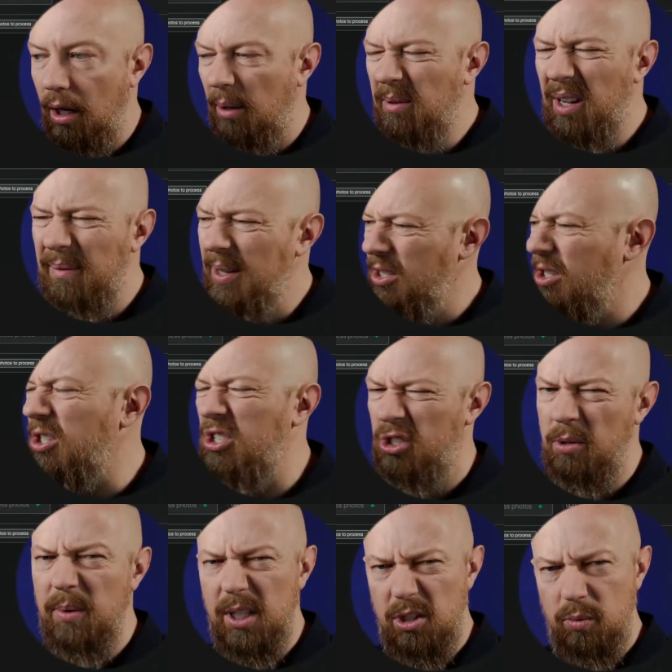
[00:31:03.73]
I'm actually
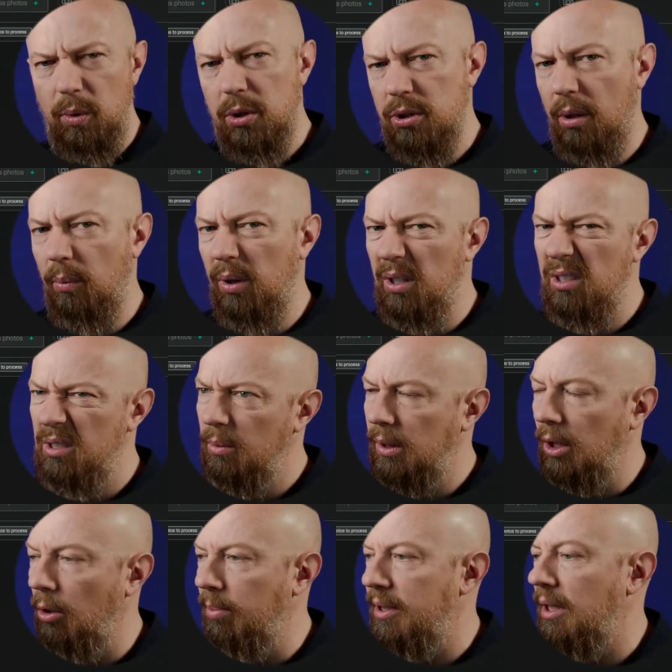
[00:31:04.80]
assuming this works on Windows. I really
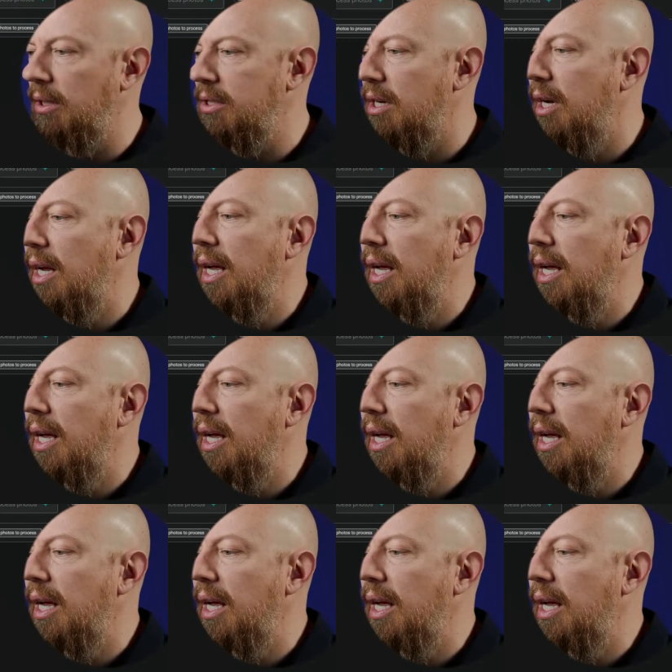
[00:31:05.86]
hope it does.